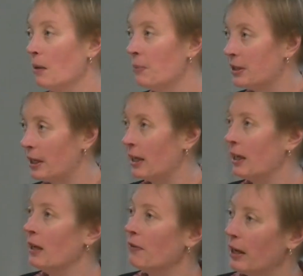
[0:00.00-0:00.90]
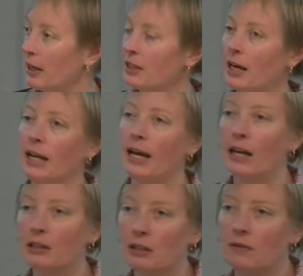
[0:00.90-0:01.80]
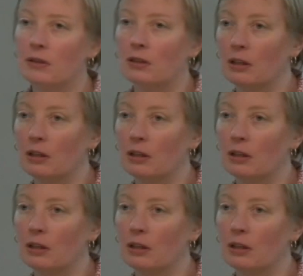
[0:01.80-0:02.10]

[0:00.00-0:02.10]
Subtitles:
particularly if they contain additives.